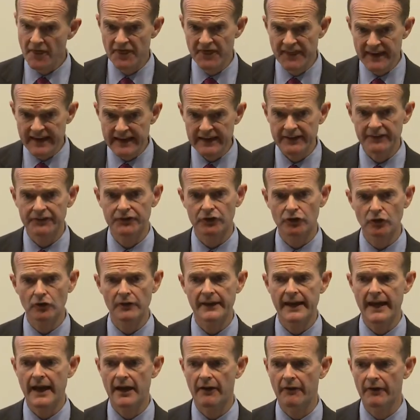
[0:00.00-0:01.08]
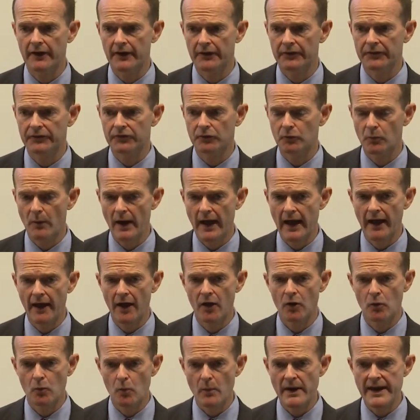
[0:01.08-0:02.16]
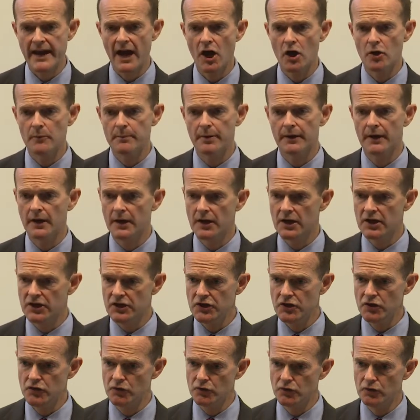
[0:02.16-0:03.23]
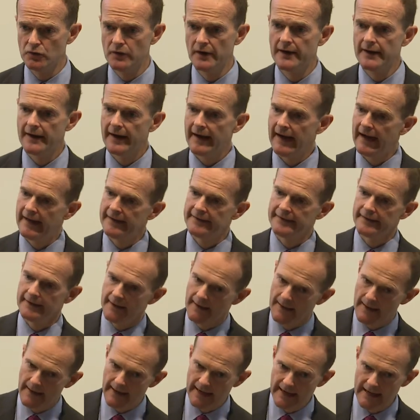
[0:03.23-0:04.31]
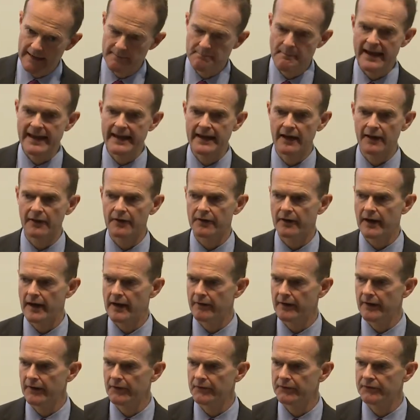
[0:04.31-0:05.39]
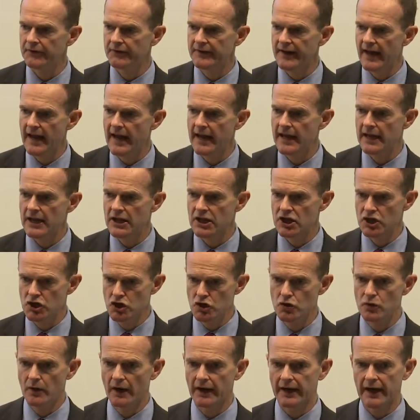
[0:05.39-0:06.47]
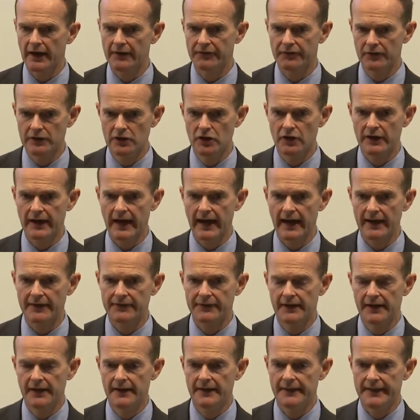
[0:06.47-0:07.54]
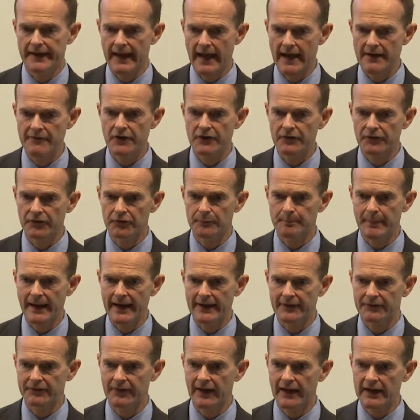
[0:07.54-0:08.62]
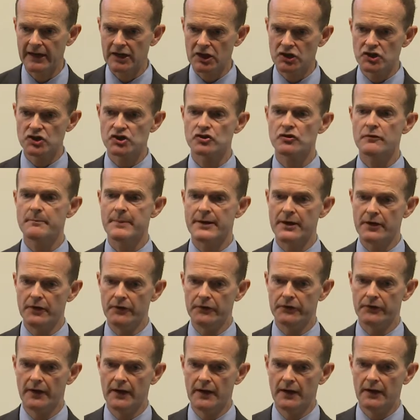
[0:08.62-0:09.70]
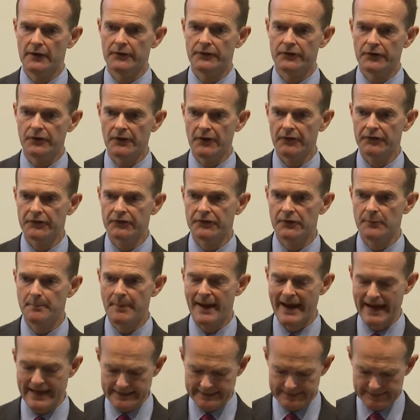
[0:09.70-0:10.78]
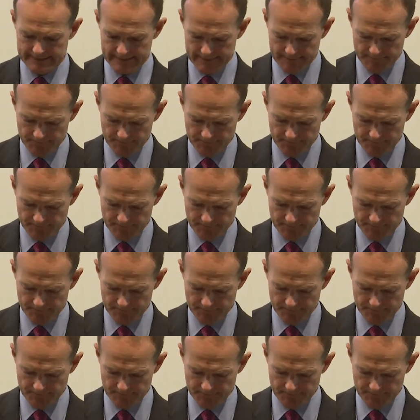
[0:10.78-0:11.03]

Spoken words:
These are all the areas where we hope you, and in many other areas today, you are going to look at the evidence base and contribute to this debate.